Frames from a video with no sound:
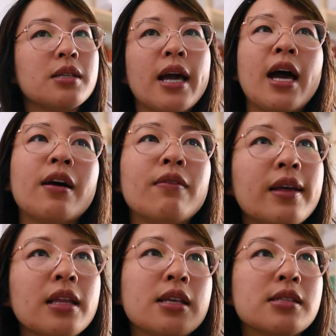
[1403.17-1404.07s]
They have
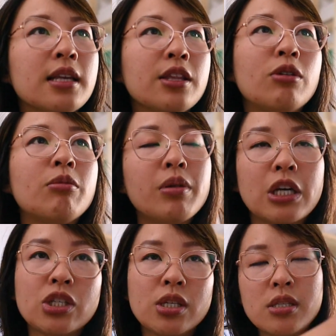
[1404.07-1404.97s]
like these like little
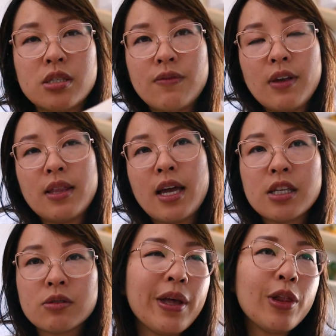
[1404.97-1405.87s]
plushies and stuff like that
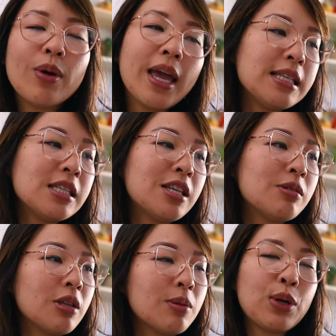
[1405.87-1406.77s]
as pillowcases
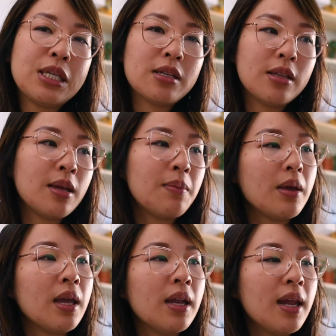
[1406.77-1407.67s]
with prints on them,
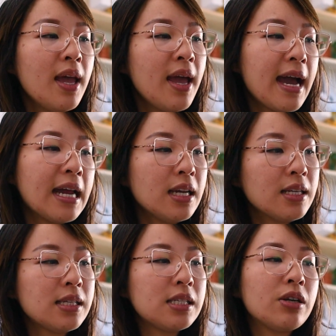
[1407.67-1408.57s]
and I did
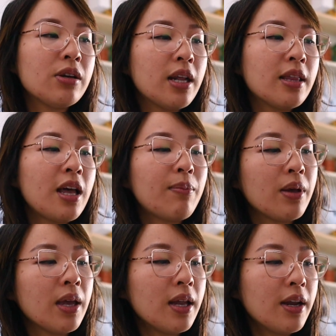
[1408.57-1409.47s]
consider getting that,
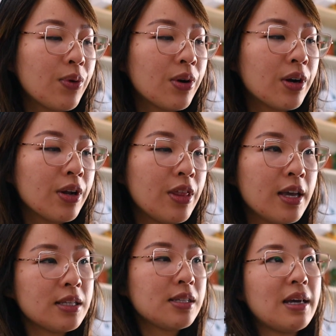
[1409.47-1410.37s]
but for
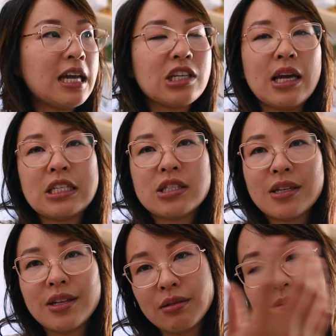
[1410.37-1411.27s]
this I just
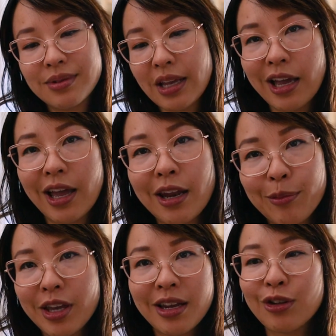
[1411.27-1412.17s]
didn't. I ended
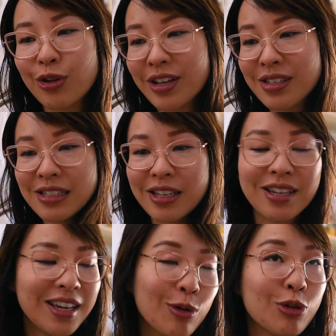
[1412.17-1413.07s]
up getting other things instead.
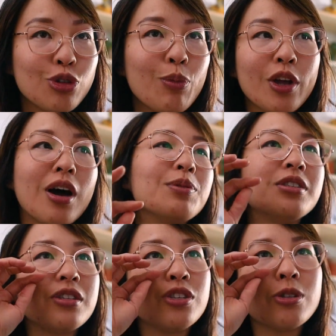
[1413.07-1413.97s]
There were so many
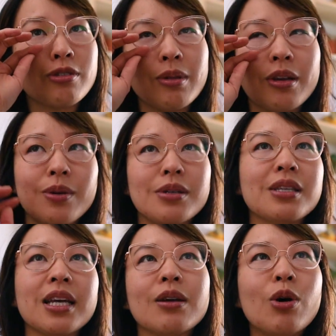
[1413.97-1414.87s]
options to choose from. There was
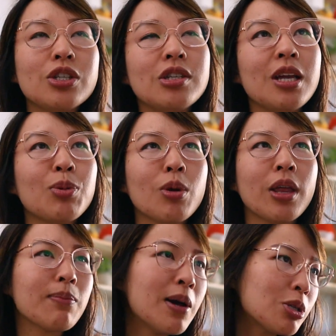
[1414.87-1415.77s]
like washi tape, there were
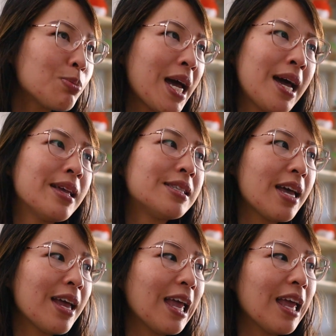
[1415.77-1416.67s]
like mouse pads
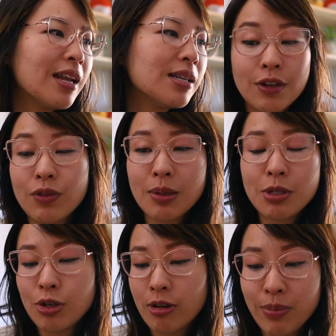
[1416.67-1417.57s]
and different types
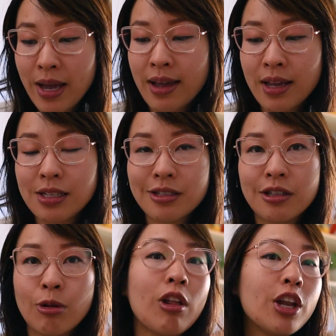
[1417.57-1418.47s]
of tote bags.
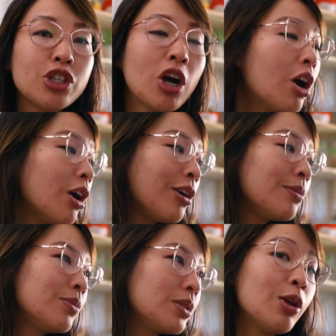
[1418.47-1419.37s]
There were a lot of
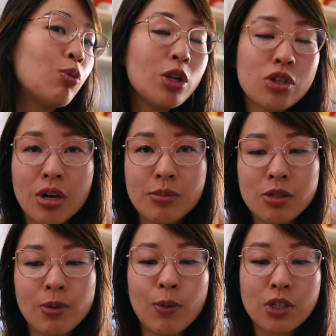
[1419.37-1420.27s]
charms. They had wooden charms
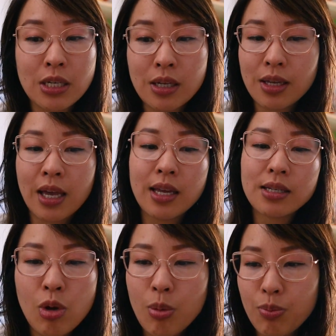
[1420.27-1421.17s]
as well, which I didn't get.
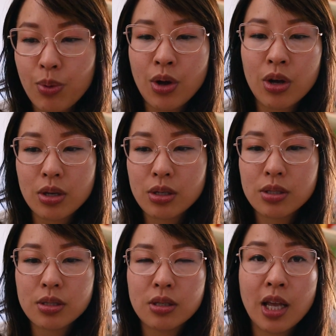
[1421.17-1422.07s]

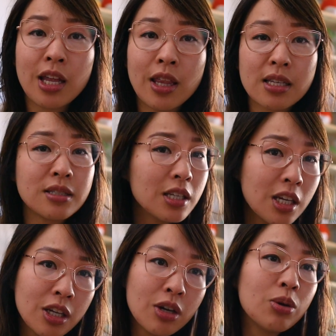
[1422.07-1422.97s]
Notebooks. They had like
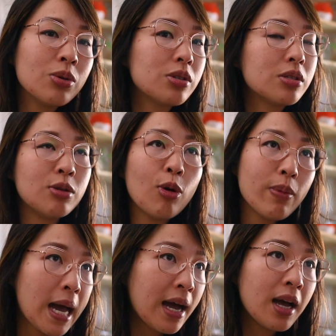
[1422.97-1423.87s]
sticky notes,
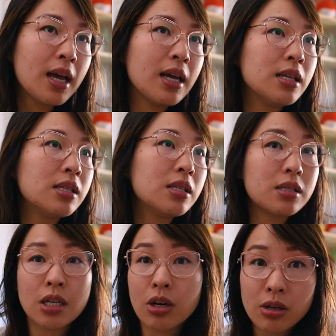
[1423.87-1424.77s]
notepads,
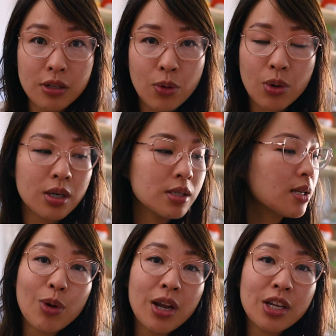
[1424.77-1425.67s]
stickers, of course. If
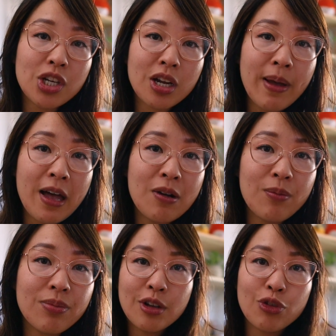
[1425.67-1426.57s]
you want to check them out,
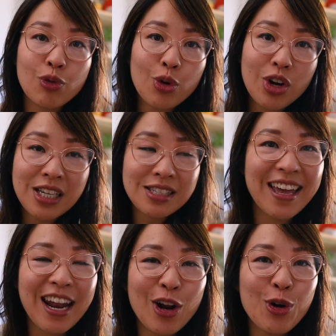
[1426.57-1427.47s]
here's Vograce.
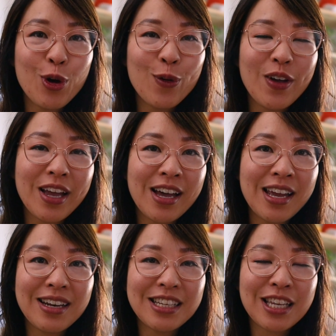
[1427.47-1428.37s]
And I don't know if I
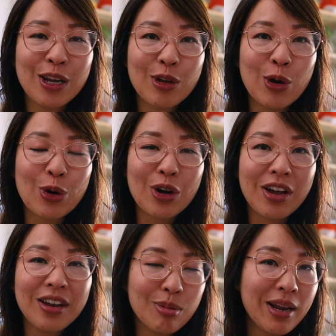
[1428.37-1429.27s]
had a discount code or
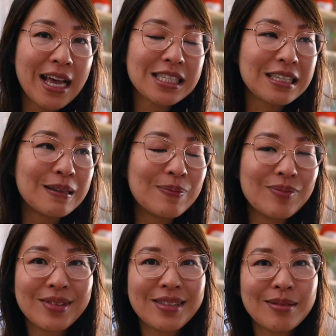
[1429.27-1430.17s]
not. I'm gonna ask them,
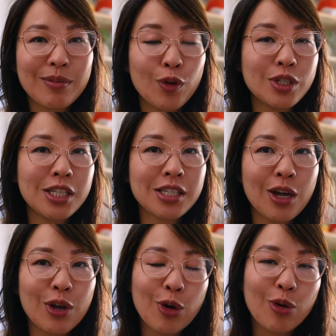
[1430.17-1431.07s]
but there's a
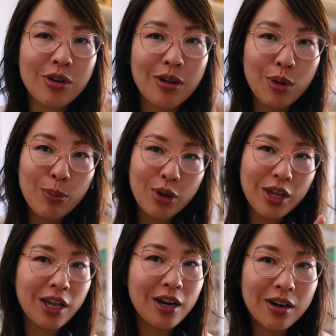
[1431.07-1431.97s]
discount code. I'm gonna put it
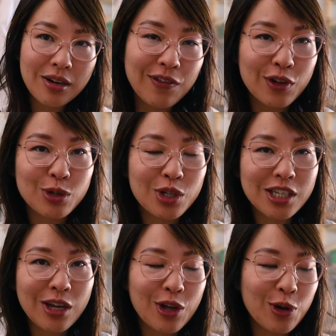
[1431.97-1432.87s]
here. If there's no
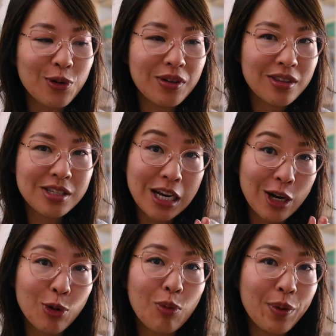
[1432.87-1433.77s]
discount code, this
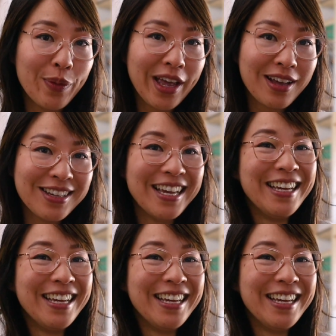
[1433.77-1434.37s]
area will be blank.